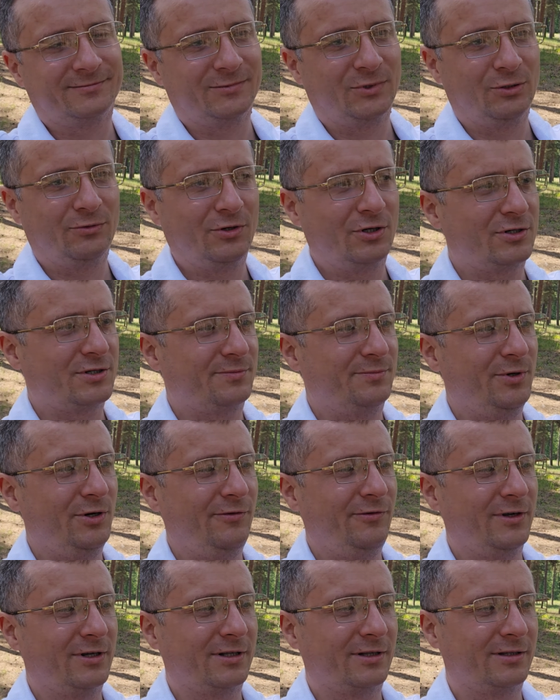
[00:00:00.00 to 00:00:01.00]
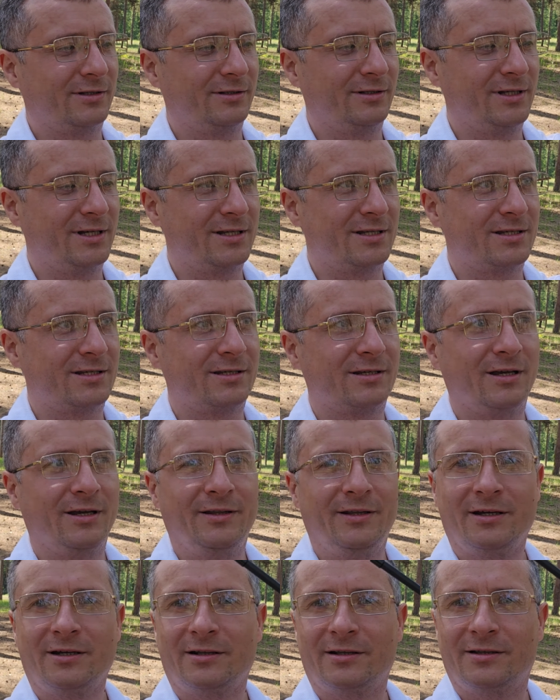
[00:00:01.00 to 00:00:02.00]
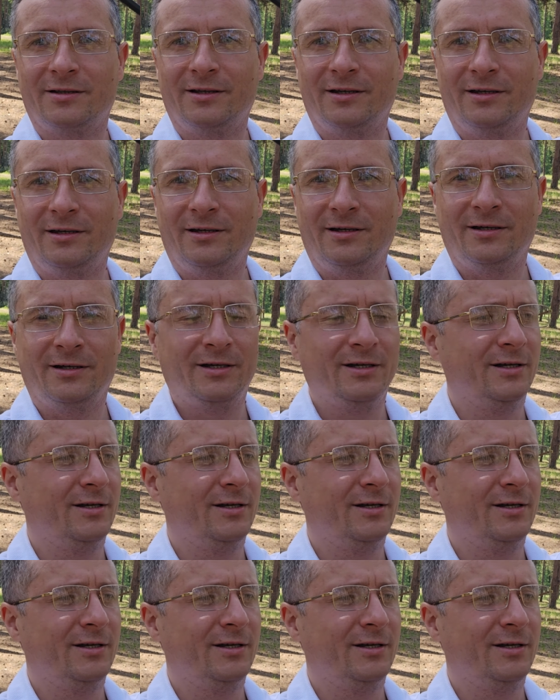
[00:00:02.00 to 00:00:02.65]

All works perfect. Let's connect the